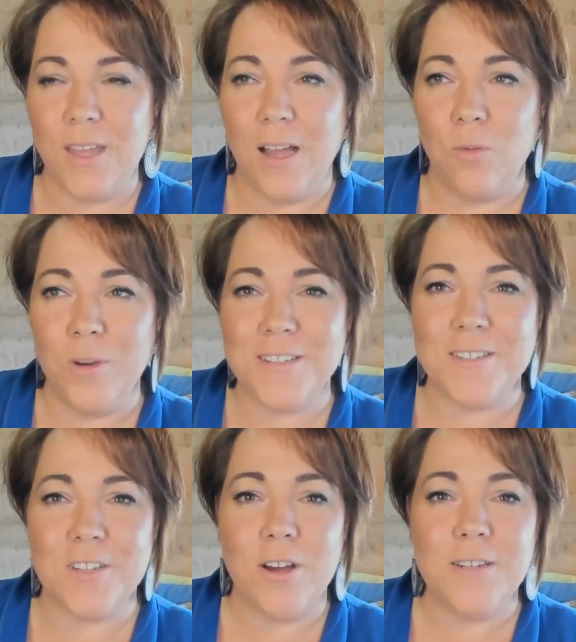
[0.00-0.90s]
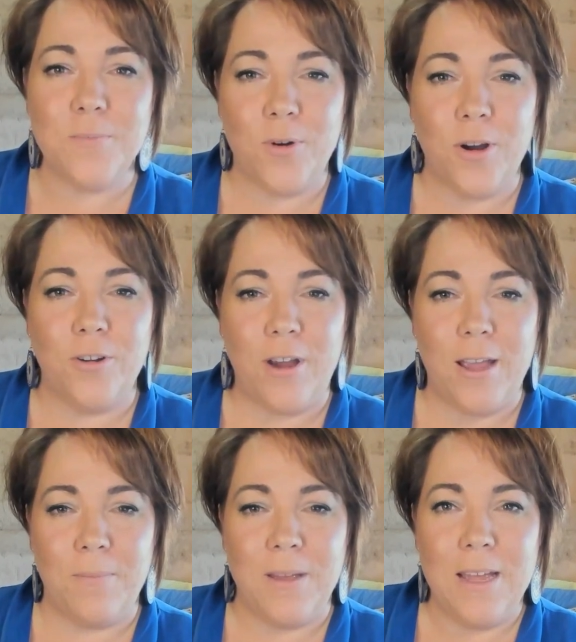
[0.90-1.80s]
We designed a
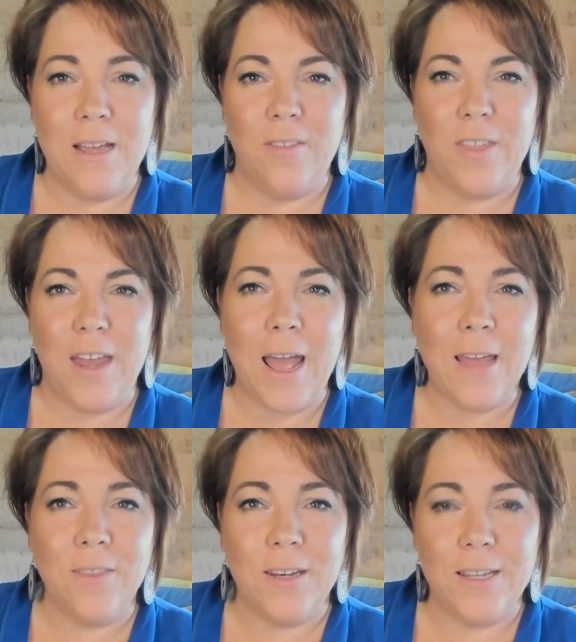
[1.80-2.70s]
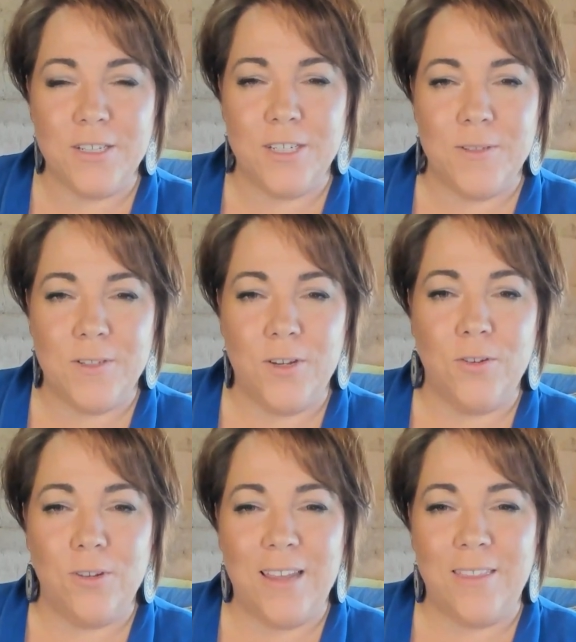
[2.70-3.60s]
program that had the Leadership
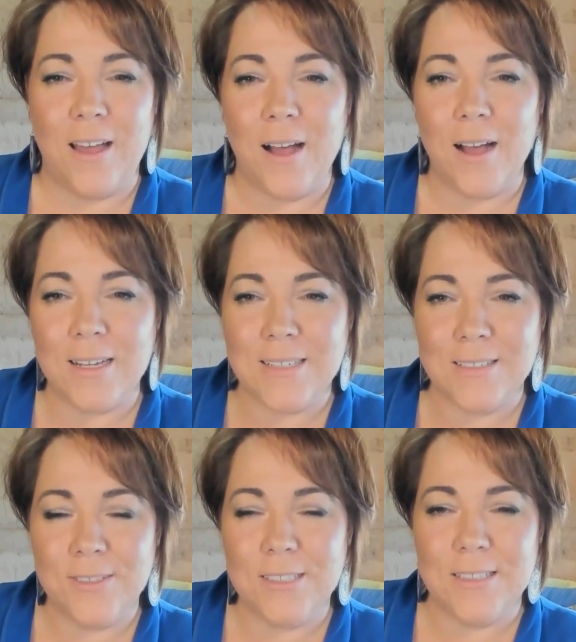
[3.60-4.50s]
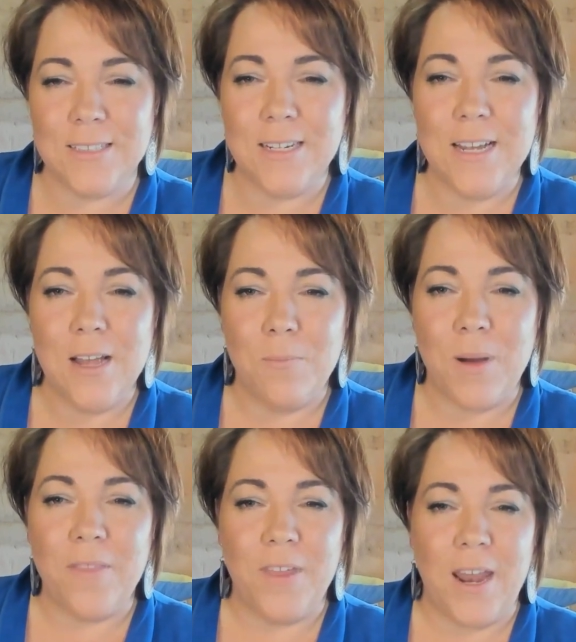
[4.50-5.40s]
Circle at the heart of it,
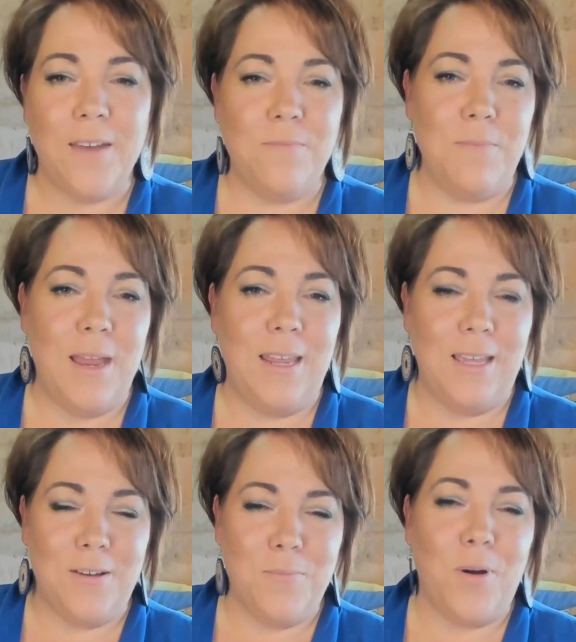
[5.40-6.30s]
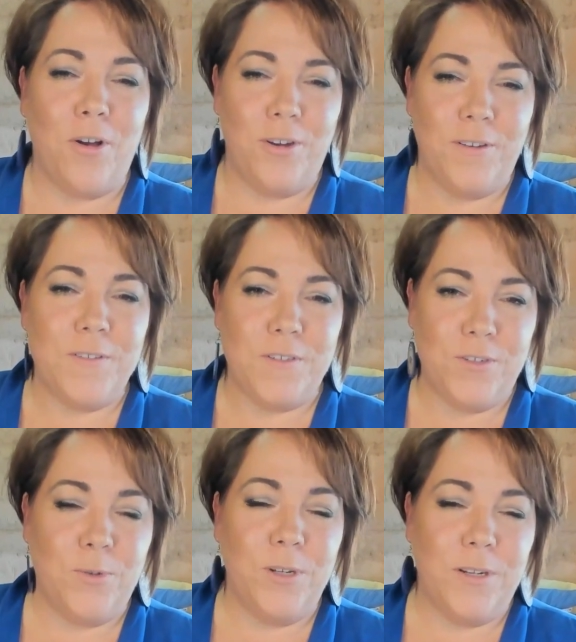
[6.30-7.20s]
but that had many components to it.